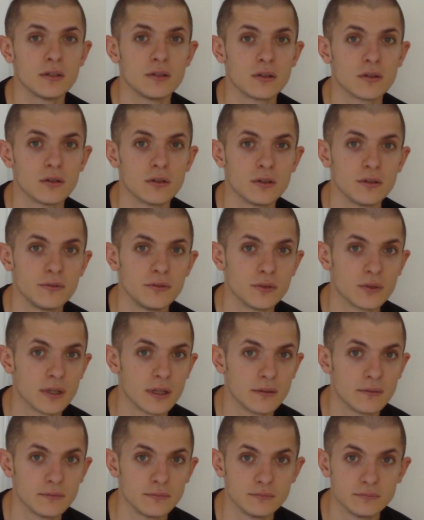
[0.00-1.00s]
I don't know if you
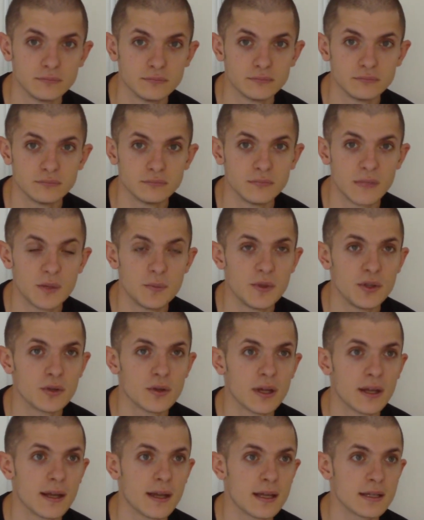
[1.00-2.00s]
can, maybe
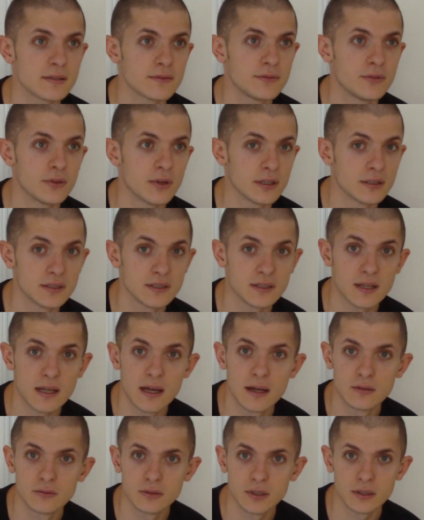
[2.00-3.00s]
you can ask for a
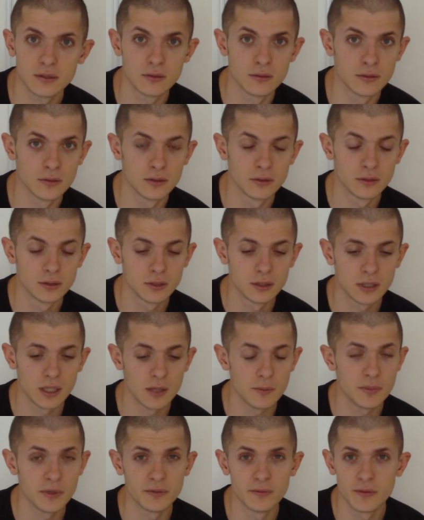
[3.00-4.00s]
discount, I don't know,
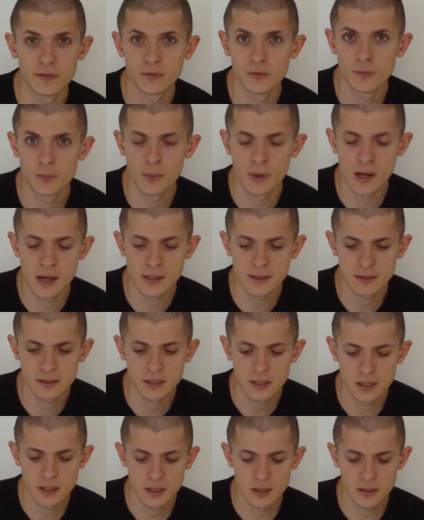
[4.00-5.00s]
I pay the full price.